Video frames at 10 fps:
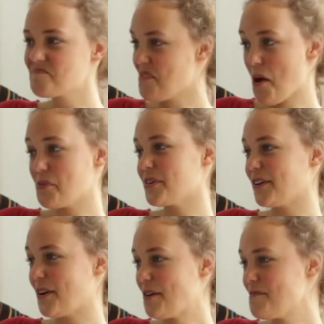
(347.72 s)
No, I'm gonna
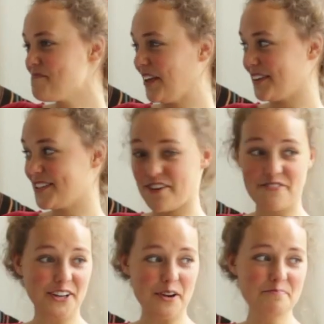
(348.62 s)
go. Make yourself
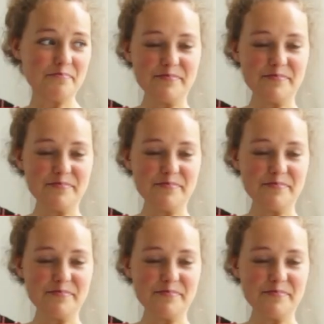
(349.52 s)
at home.